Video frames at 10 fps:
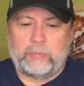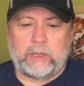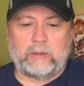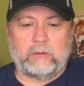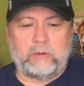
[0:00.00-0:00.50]

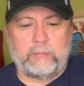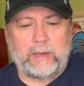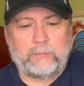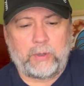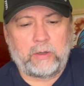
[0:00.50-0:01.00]
But the
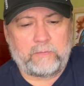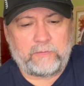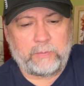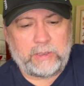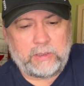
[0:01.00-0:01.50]
main part
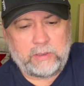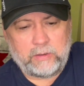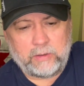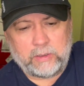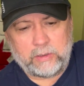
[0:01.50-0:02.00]
for me,
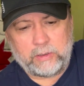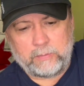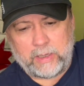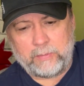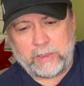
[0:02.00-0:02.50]
eh, in
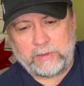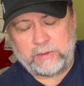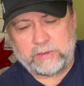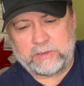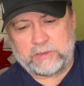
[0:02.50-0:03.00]
my mind,
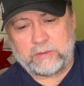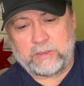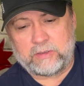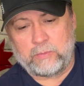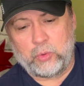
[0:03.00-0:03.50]
is it still
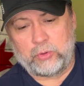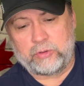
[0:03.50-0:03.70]
has the motor.